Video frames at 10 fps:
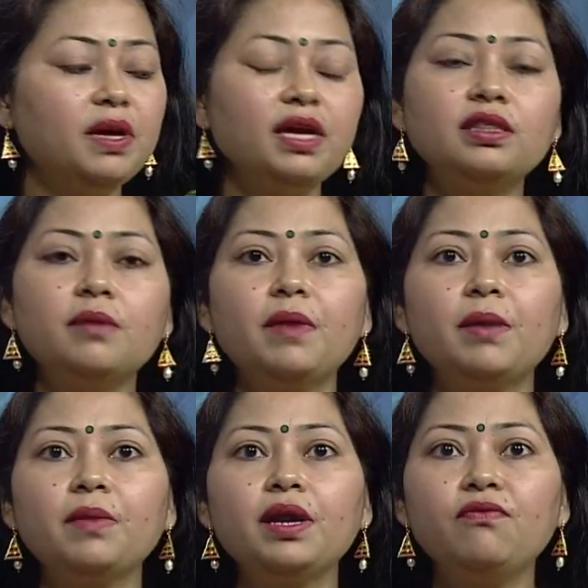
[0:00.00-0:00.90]
make the
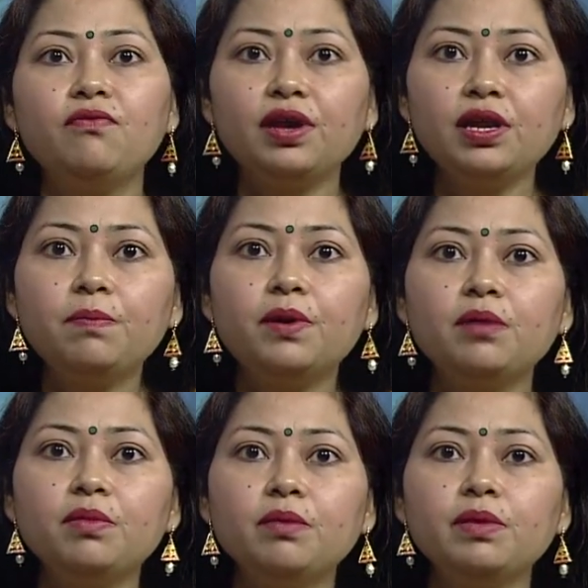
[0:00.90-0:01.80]
membrane very
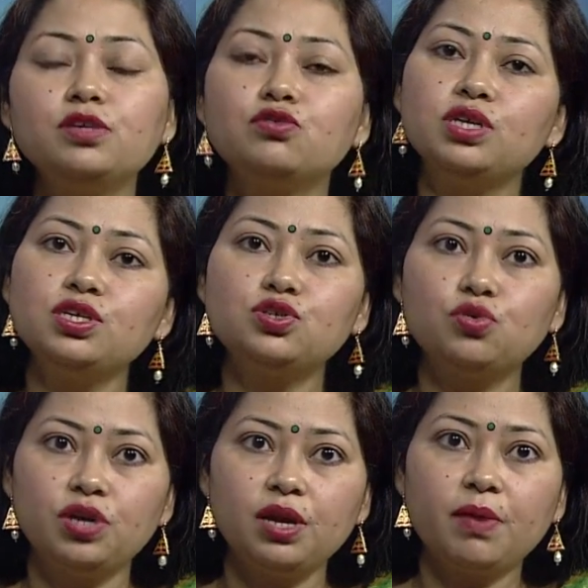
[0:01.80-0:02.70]
permeable to the
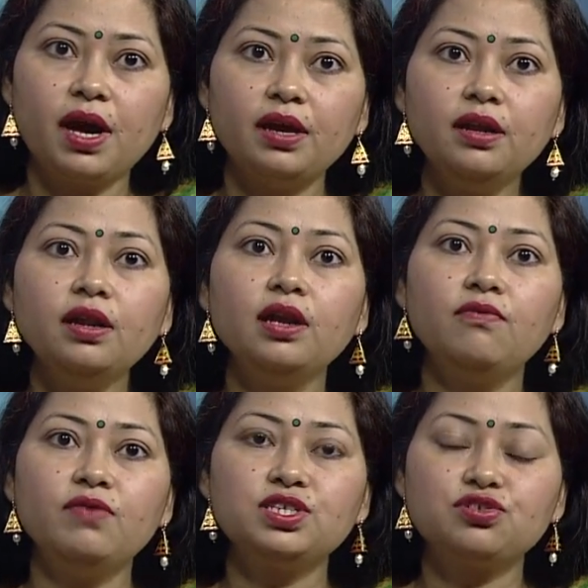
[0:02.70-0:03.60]
sodium ion
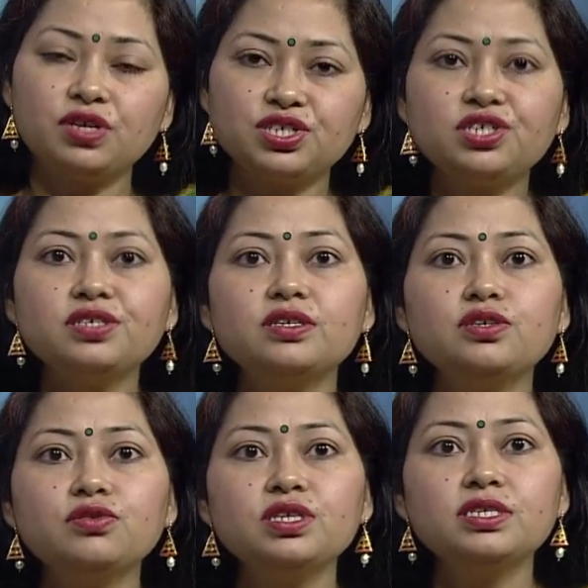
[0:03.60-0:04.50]
which rushes
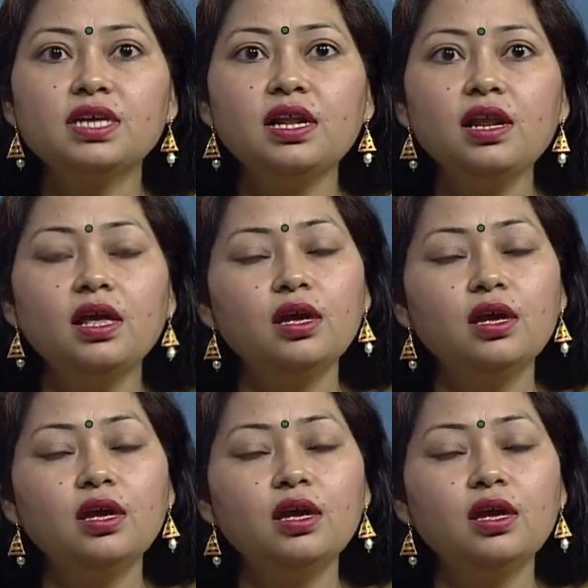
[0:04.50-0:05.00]
into the cell.